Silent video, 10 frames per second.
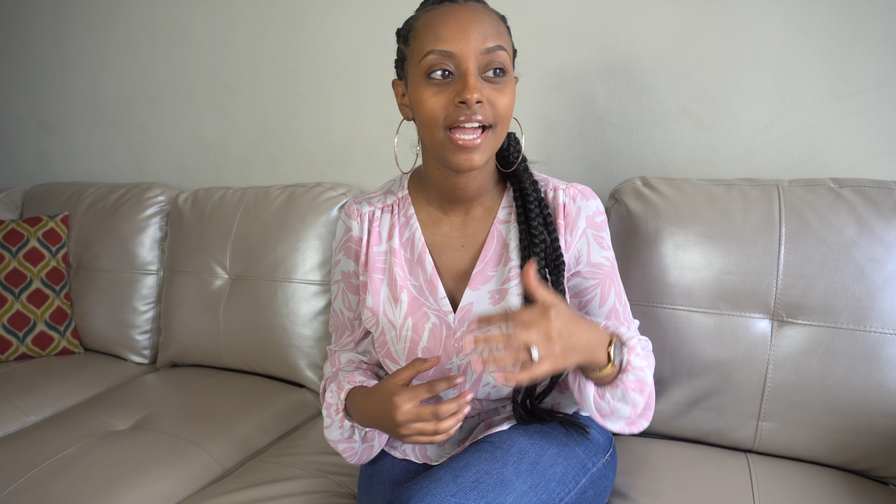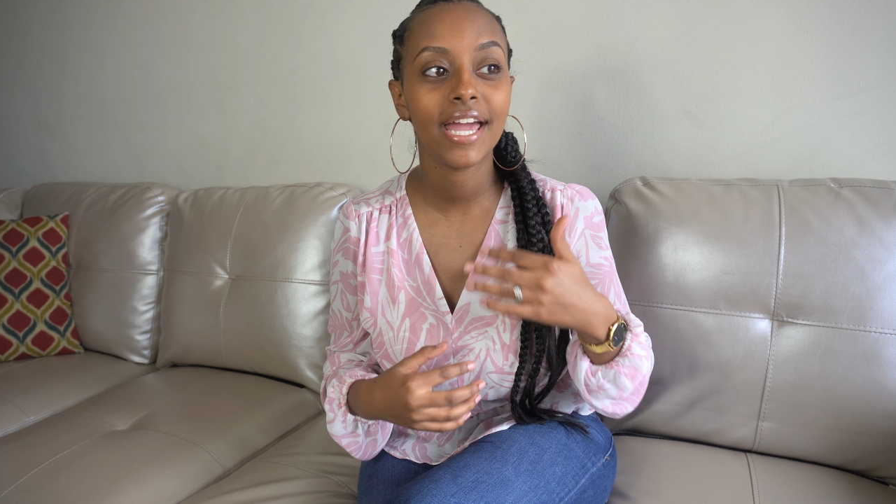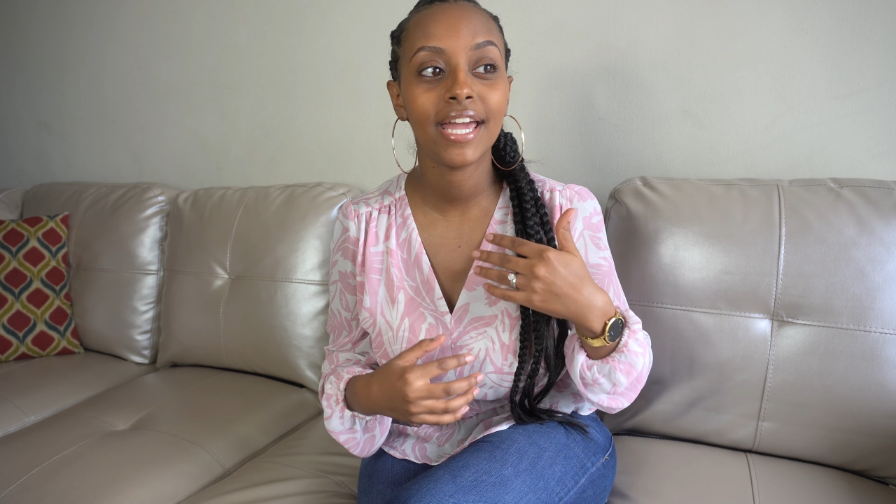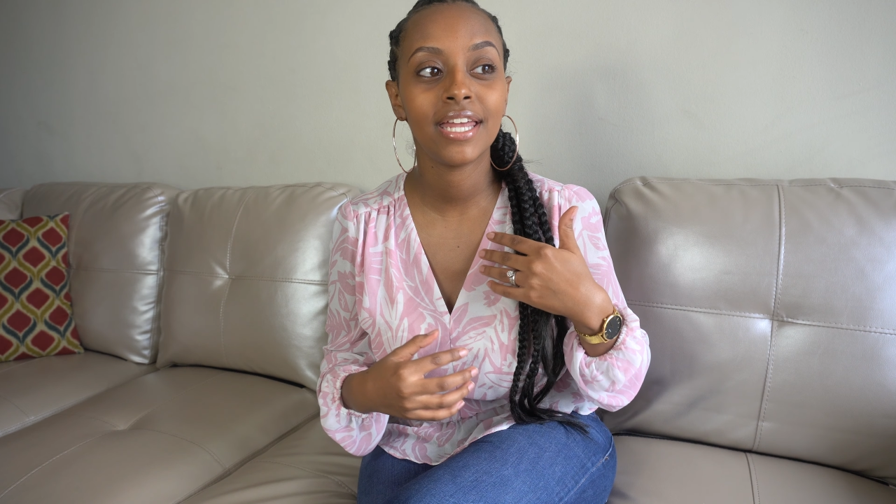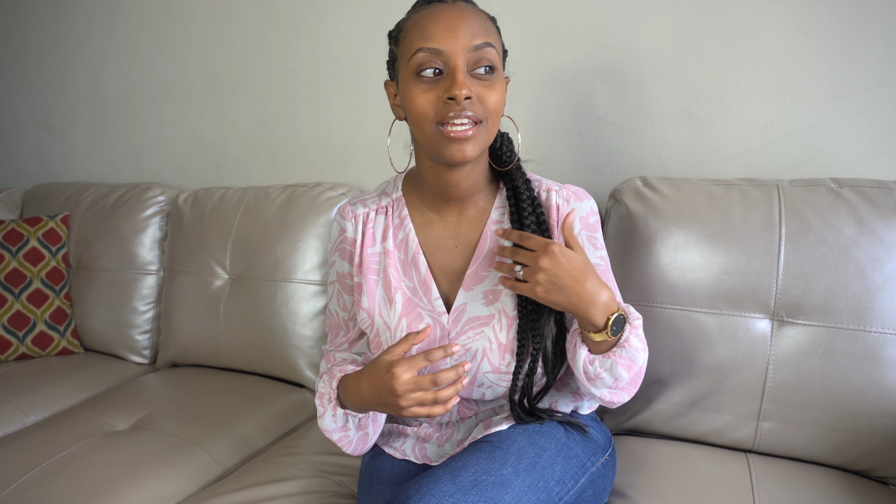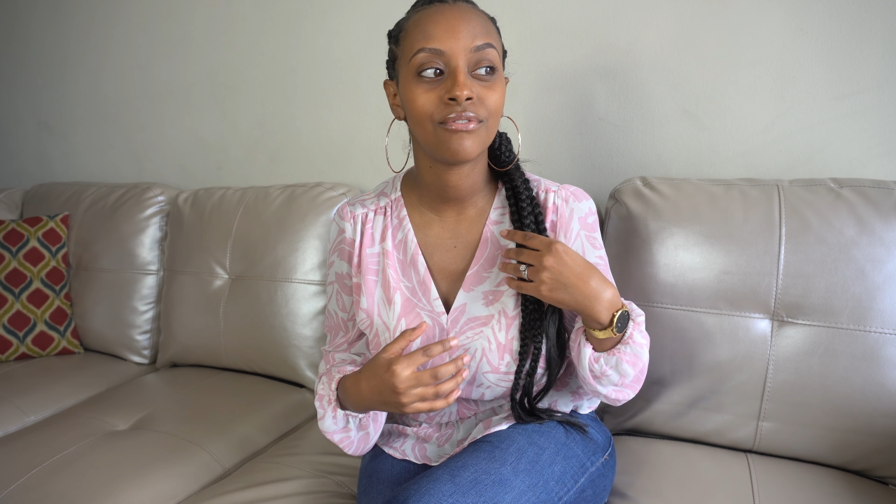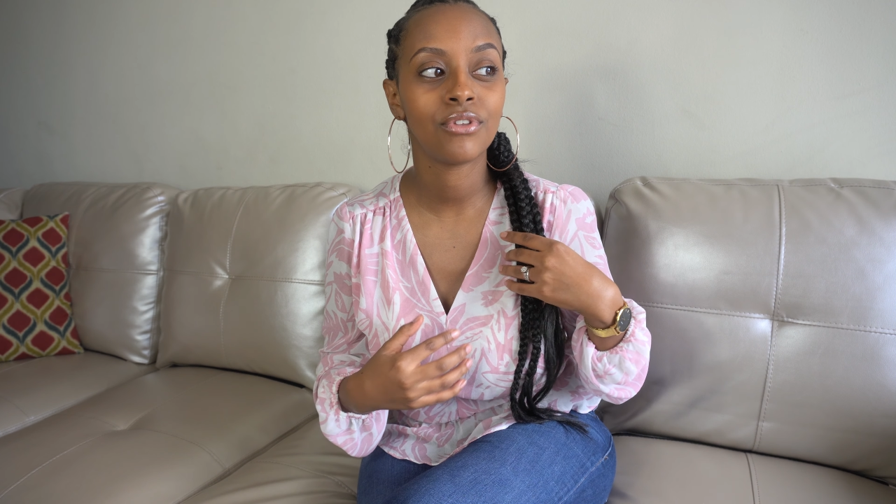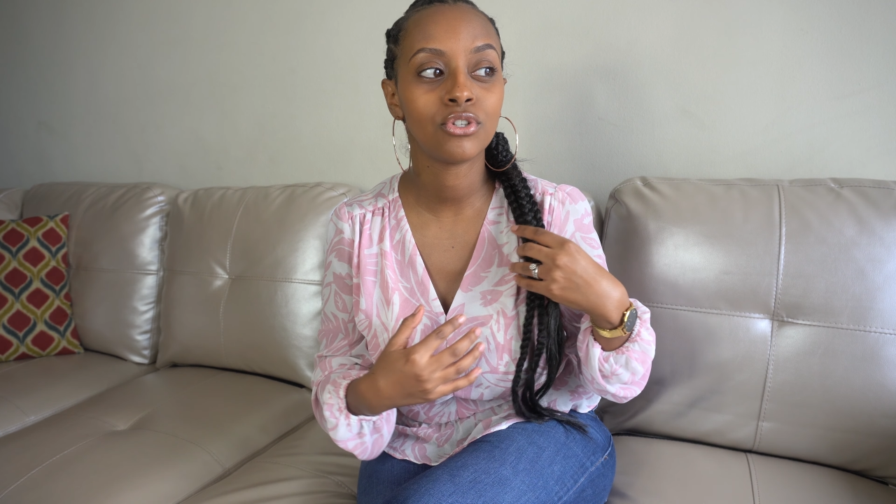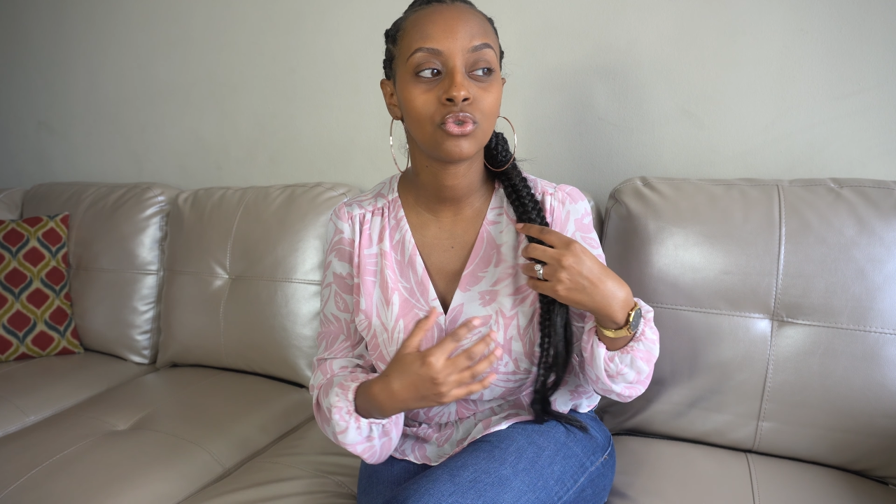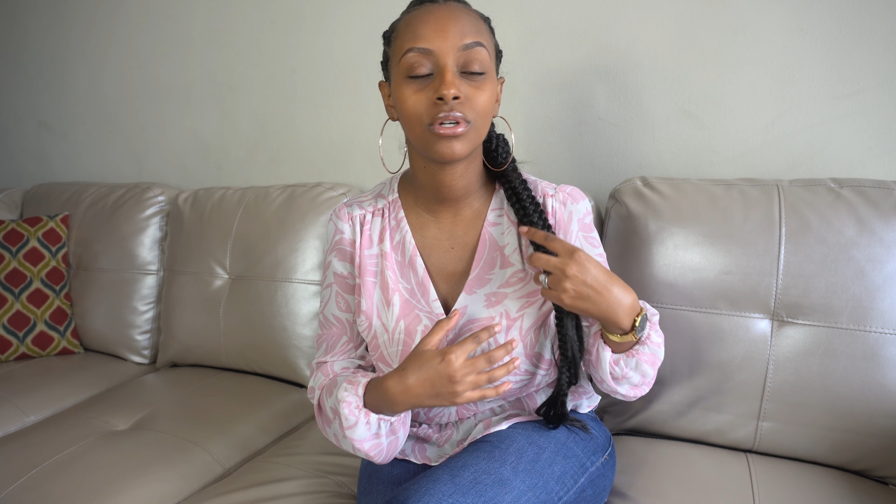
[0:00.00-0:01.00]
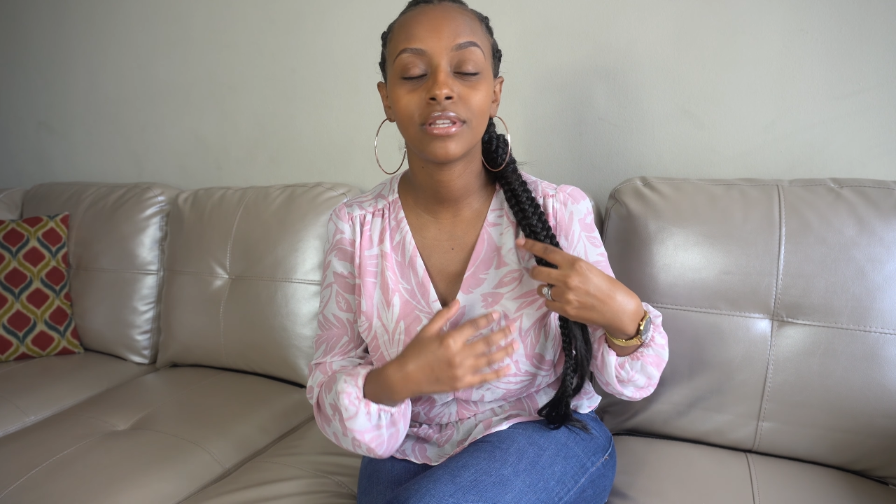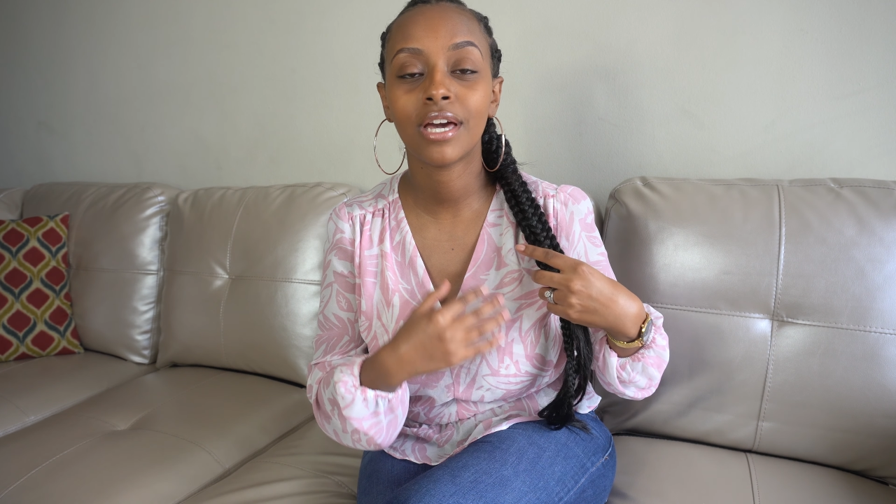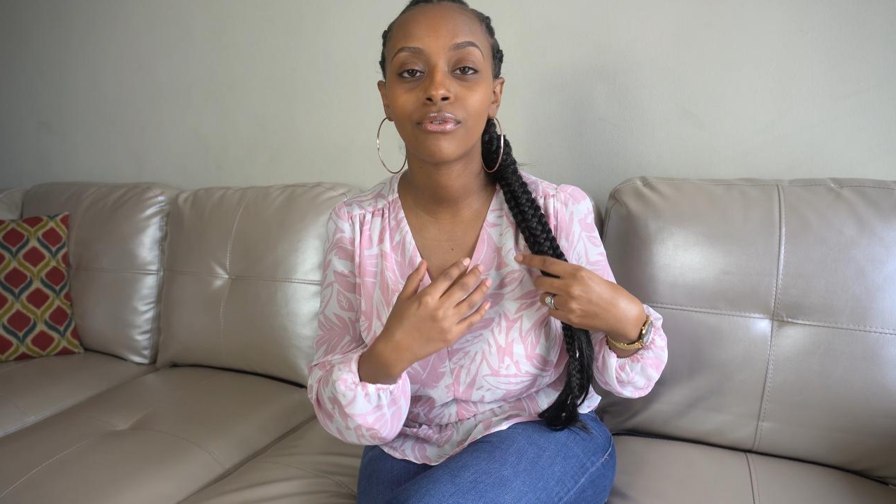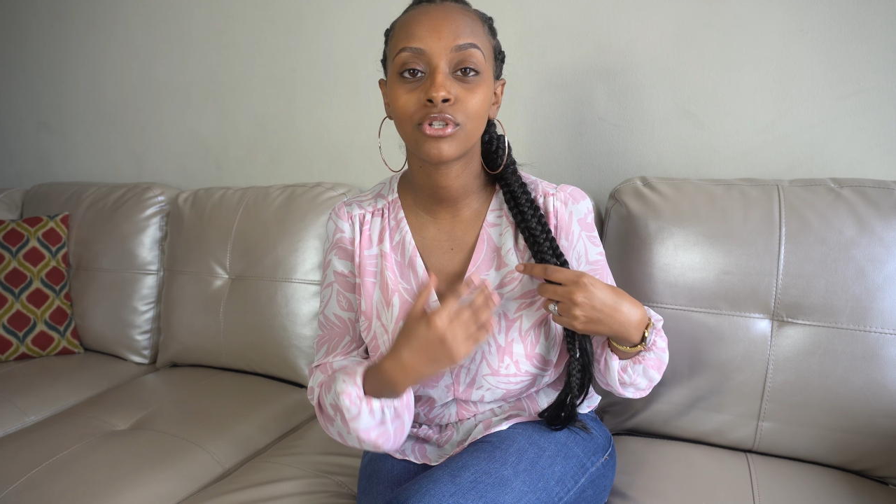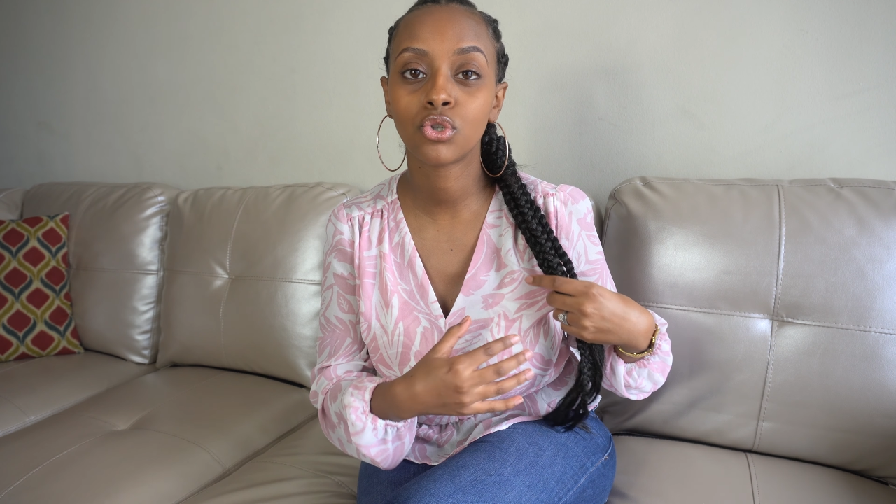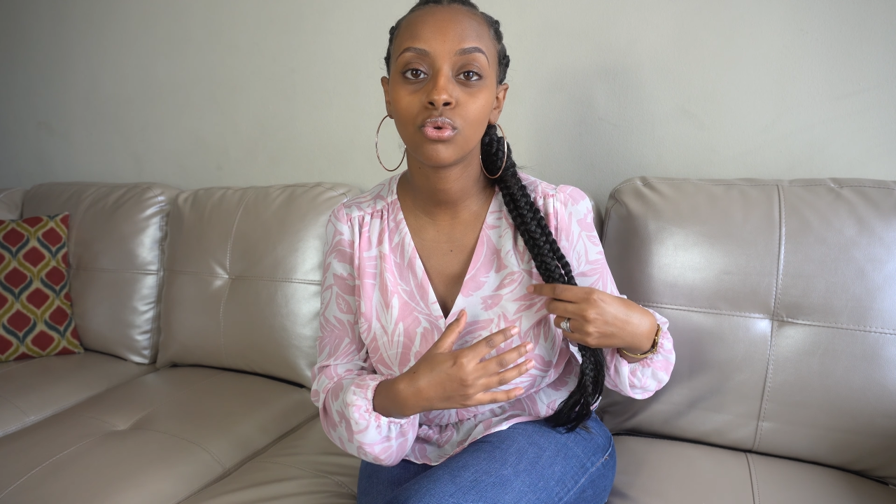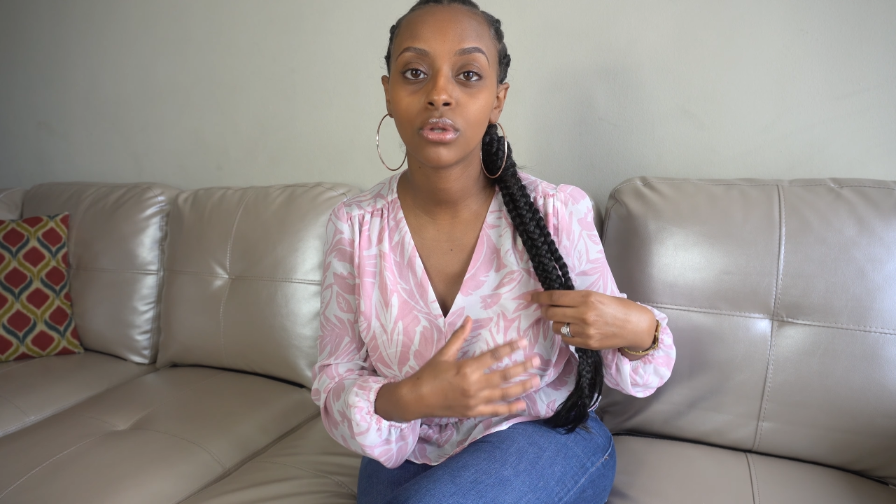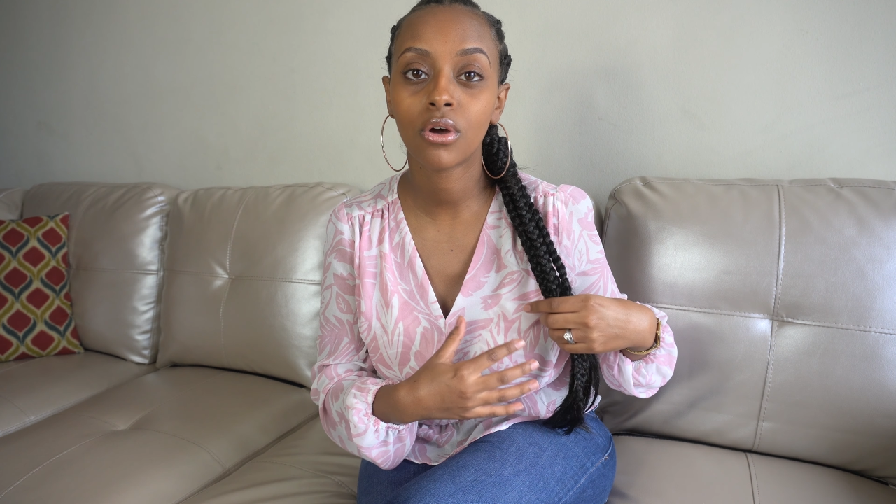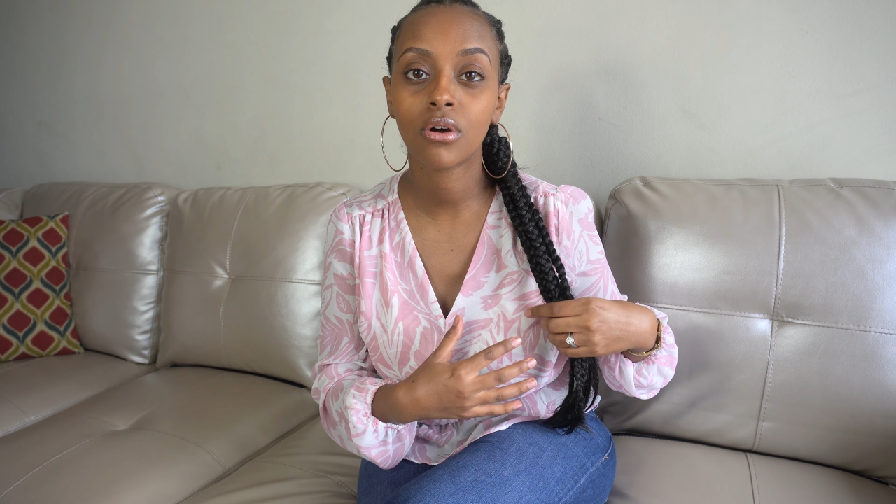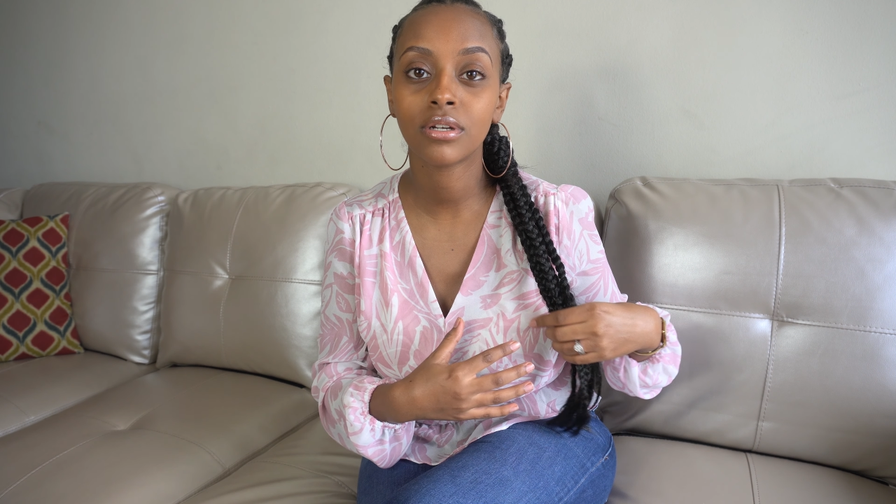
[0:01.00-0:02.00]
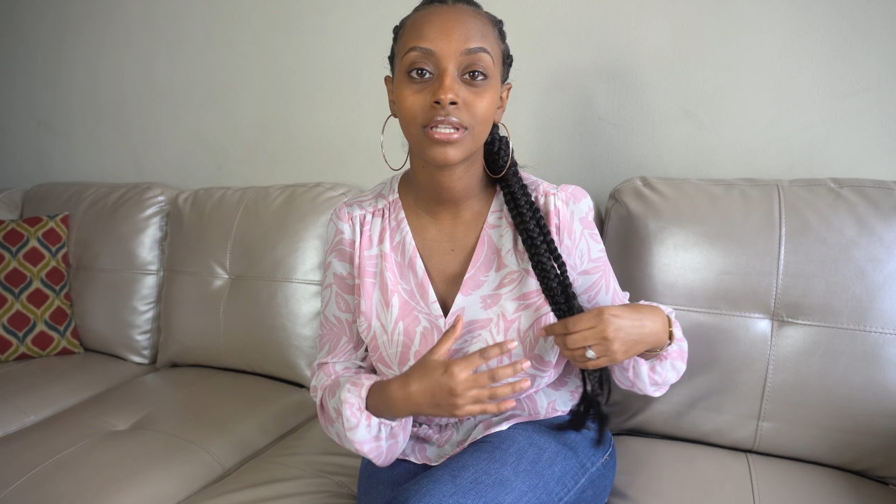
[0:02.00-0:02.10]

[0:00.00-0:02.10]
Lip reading: And if they're doing that for too long,